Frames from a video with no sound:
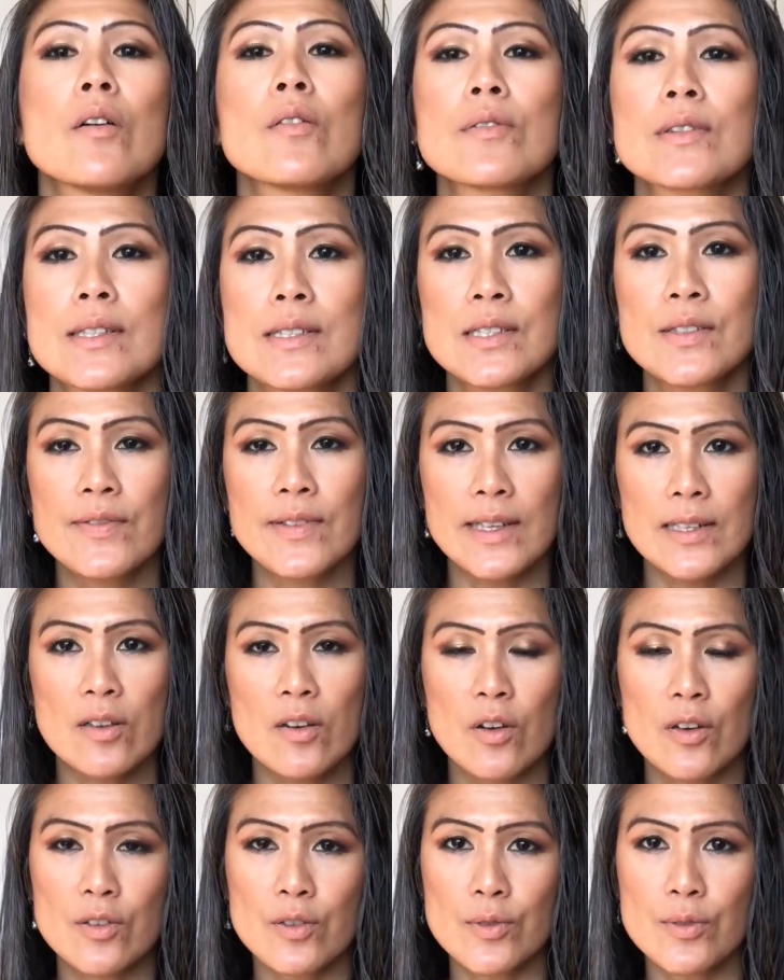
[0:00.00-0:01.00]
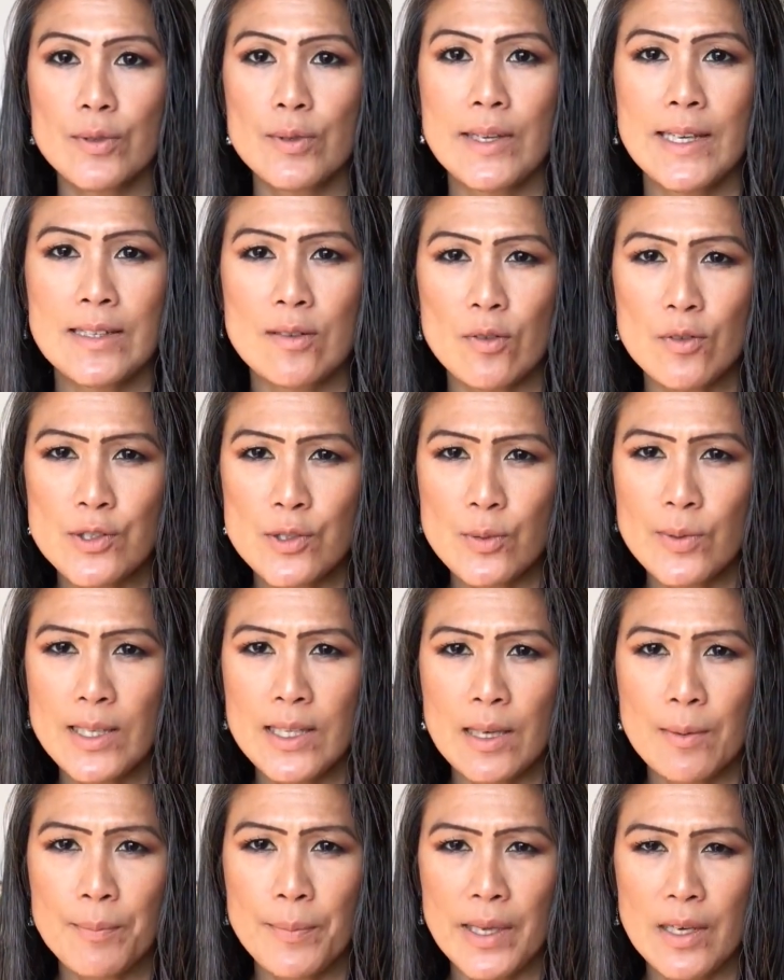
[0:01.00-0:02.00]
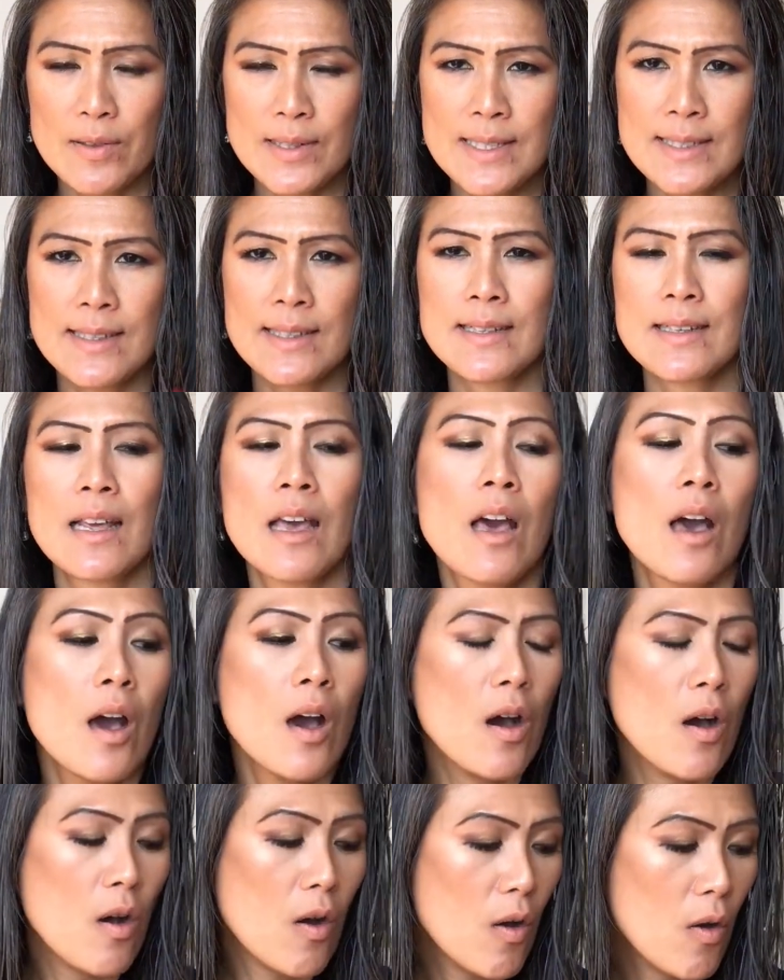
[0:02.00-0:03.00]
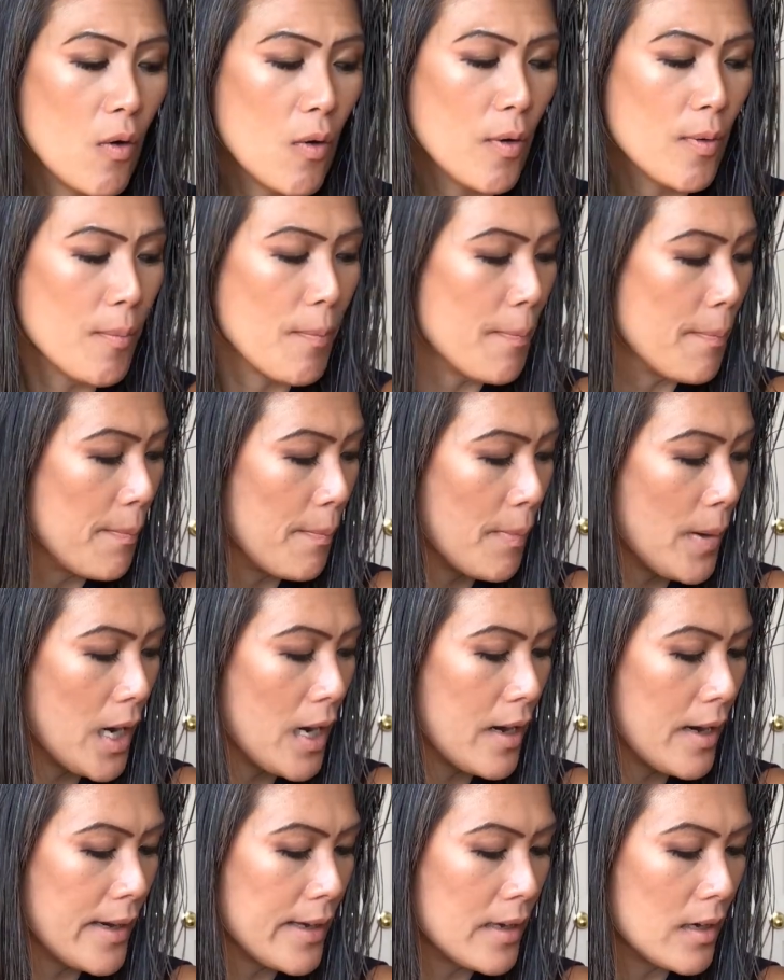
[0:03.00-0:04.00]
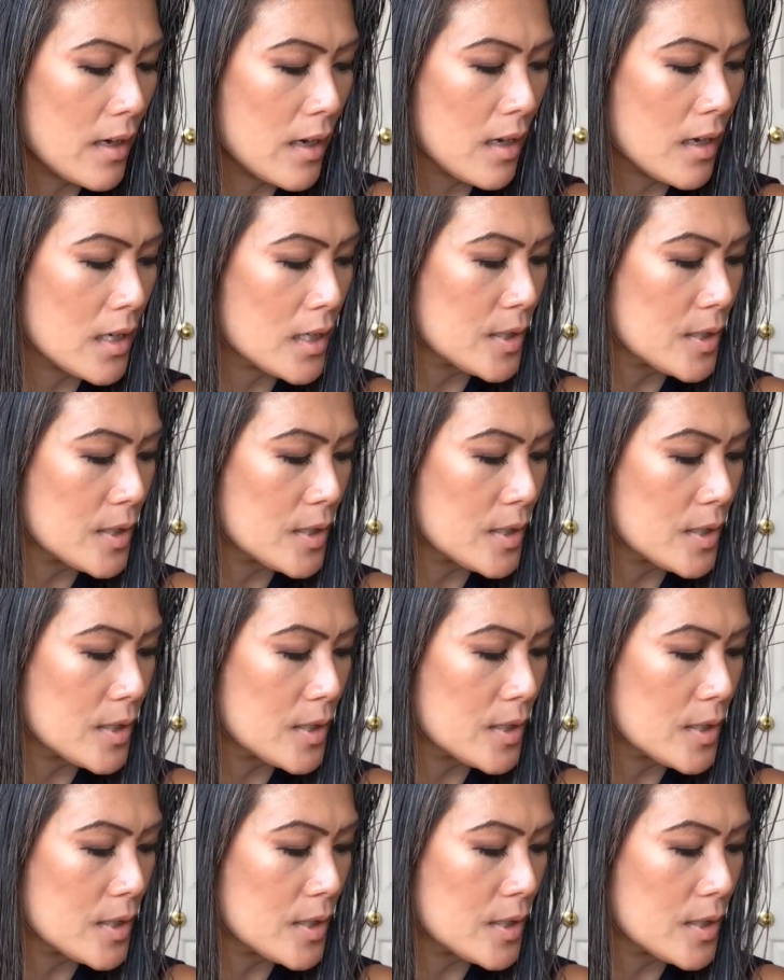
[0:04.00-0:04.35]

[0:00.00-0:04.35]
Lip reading: on this flat card holder and also a comparison on my